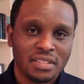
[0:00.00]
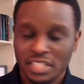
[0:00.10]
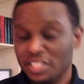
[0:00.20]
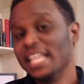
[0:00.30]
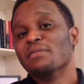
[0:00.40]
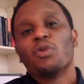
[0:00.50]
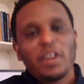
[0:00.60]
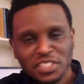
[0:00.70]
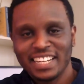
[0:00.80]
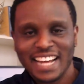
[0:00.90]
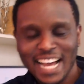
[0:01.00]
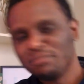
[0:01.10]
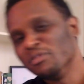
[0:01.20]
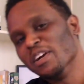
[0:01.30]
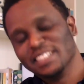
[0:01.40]
The same question that
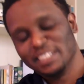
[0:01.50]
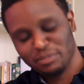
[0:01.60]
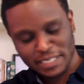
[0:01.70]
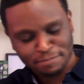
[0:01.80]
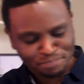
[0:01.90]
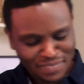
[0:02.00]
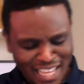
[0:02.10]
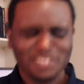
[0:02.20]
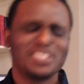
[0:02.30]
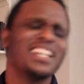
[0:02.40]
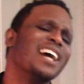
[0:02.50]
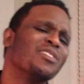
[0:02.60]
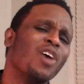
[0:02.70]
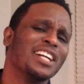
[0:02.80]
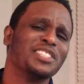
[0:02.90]
I'm wrestling with. How's
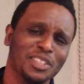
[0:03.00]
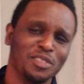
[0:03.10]
God watching